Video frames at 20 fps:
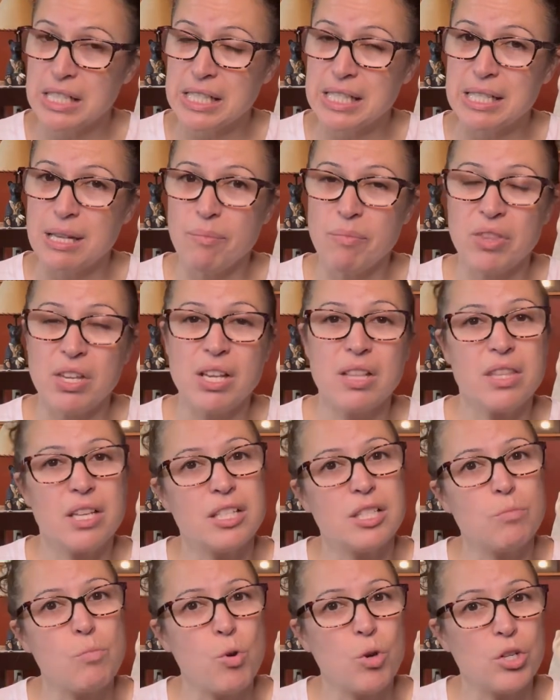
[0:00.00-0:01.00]
something
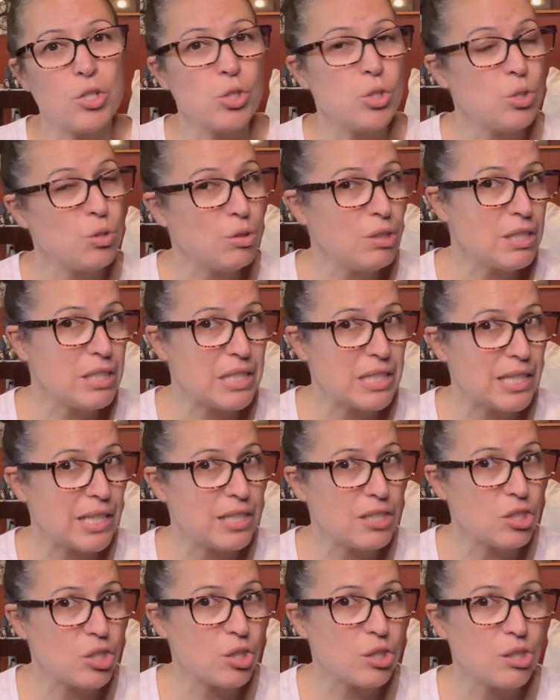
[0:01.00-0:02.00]
that's more
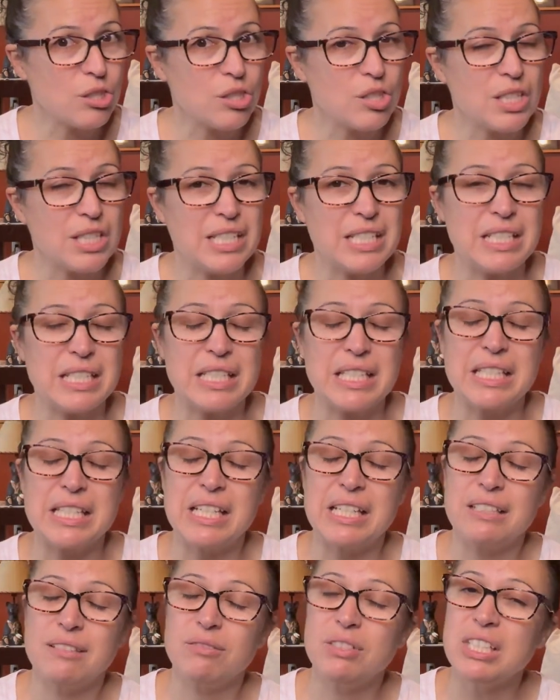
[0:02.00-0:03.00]
student-centered
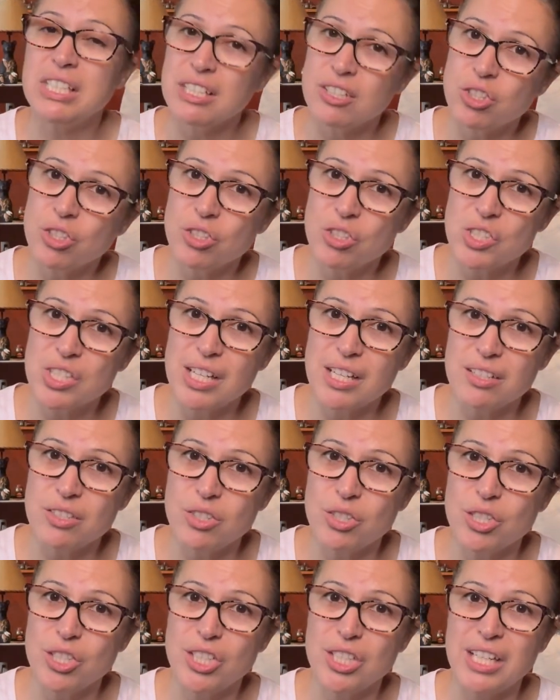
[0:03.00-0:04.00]
instead of
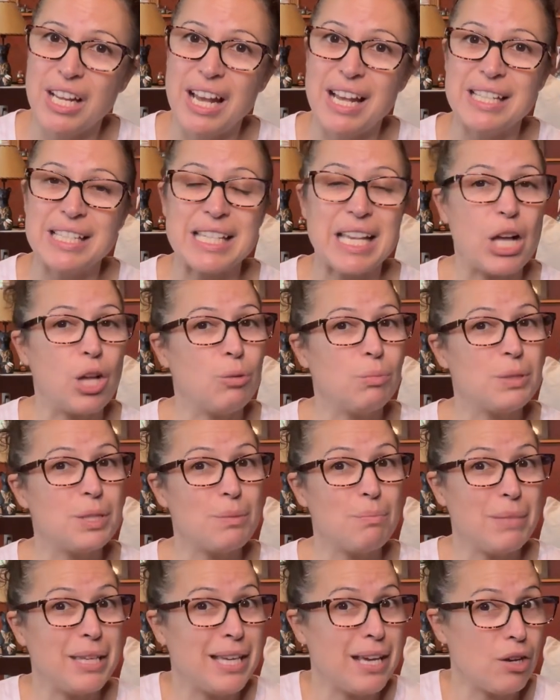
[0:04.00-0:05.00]
teacher-centered, has helped
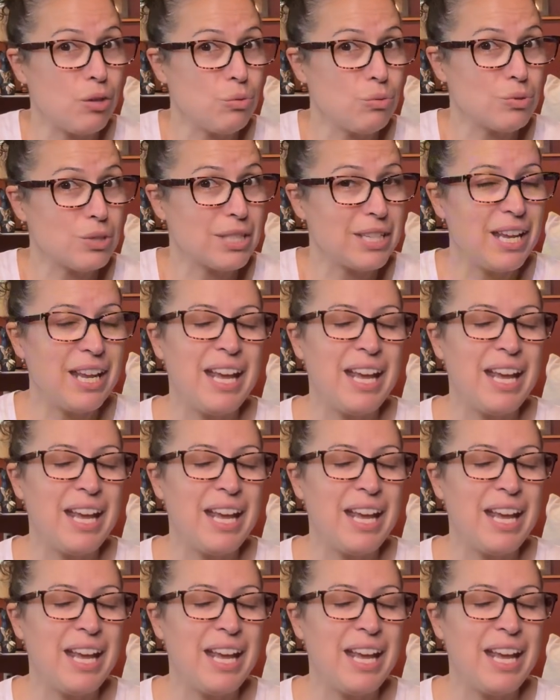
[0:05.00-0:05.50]
me out.